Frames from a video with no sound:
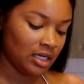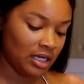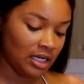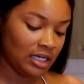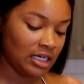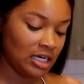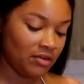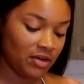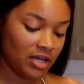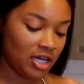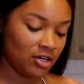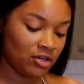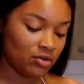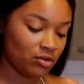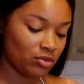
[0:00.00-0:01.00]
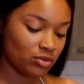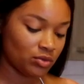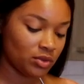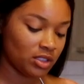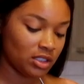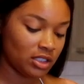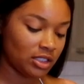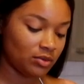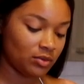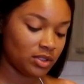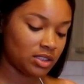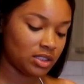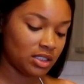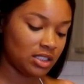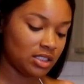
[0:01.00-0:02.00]
I ain't never had noodles with a liquid
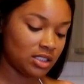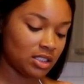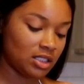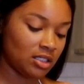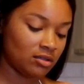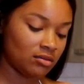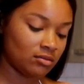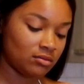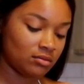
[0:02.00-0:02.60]
seasoning.